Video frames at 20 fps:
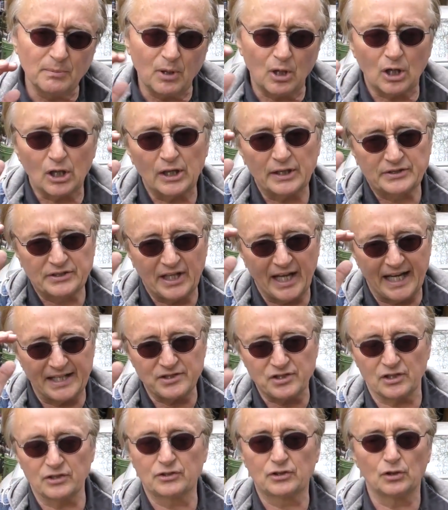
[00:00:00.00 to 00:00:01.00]
more
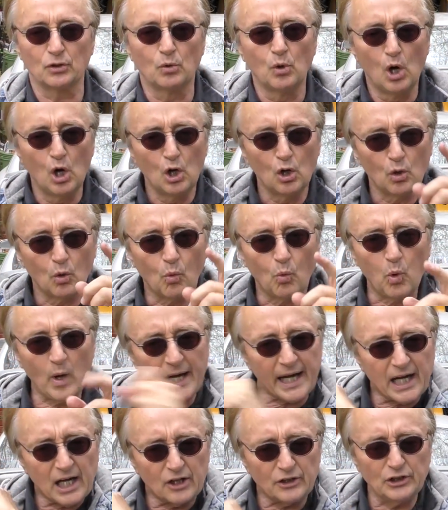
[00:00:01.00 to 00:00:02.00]
attention to
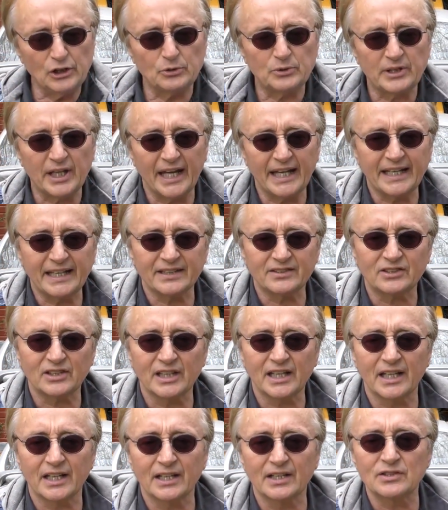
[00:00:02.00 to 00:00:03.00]
where you take it to get